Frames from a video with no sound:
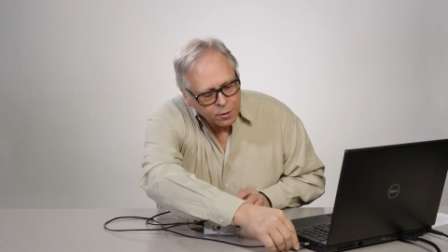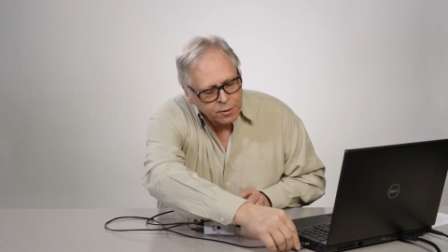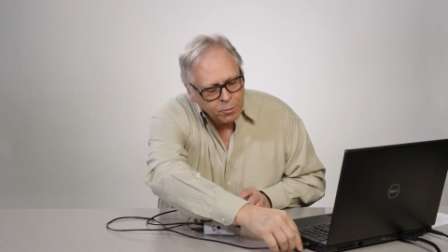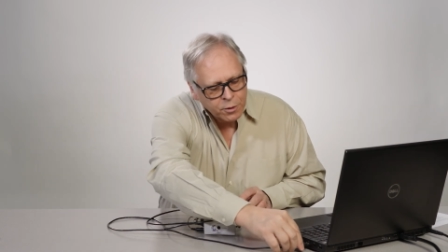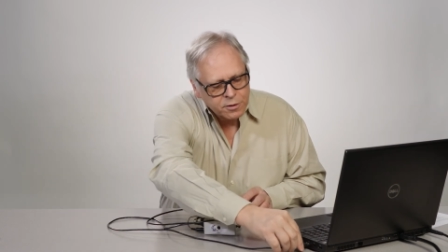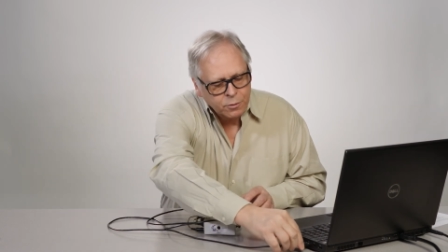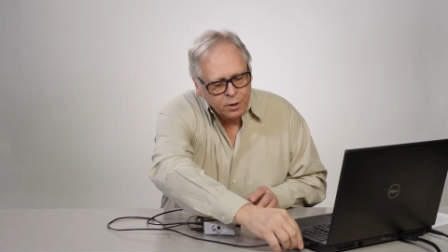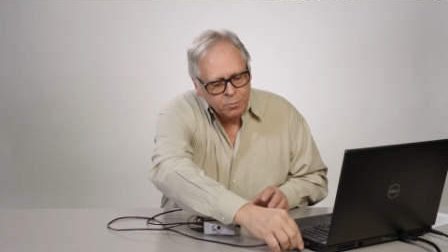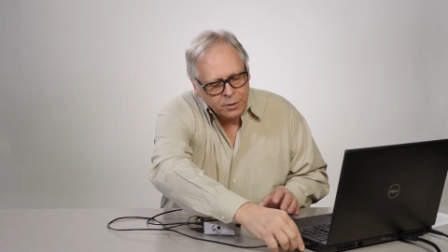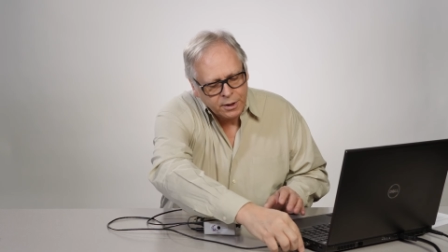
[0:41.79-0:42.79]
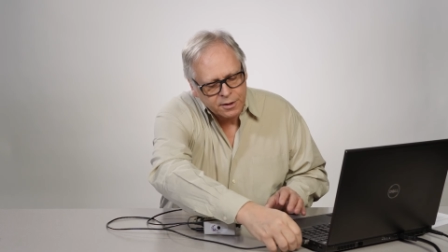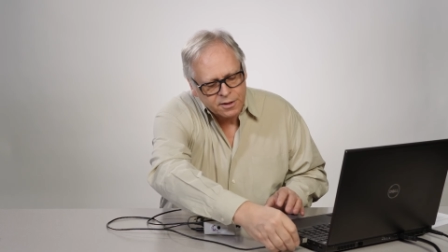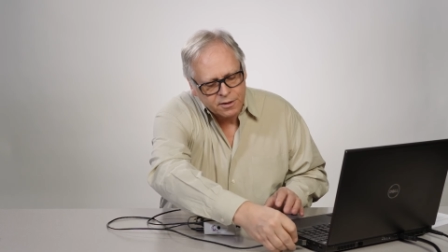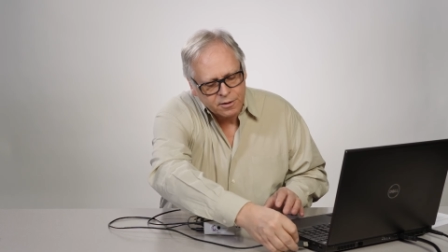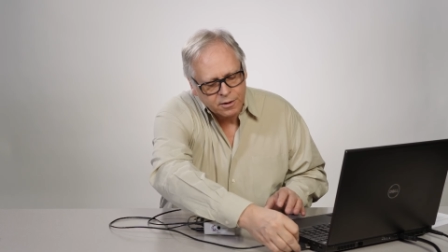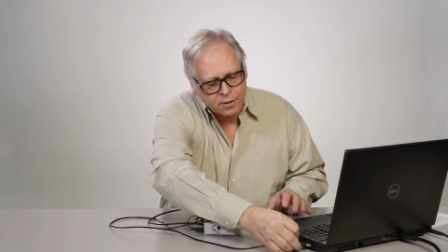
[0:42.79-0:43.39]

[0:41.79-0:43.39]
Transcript: with most equipment, it's